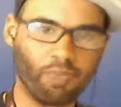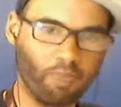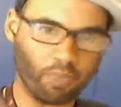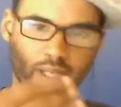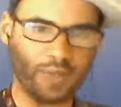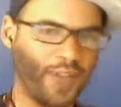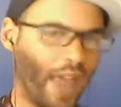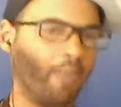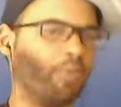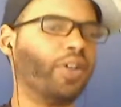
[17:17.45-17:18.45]
be
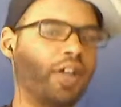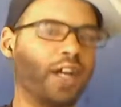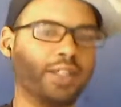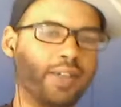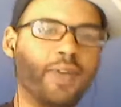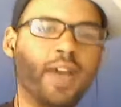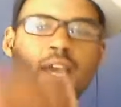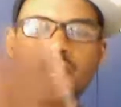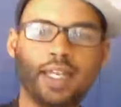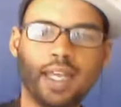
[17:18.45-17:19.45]
that productive
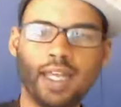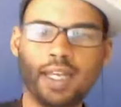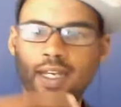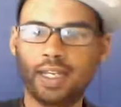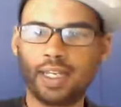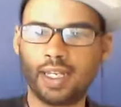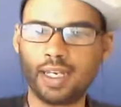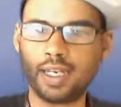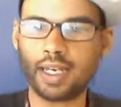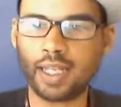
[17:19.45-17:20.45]
again and again
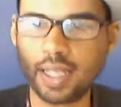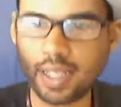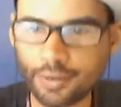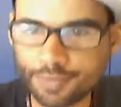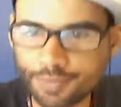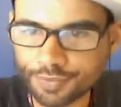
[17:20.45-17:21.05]
and again.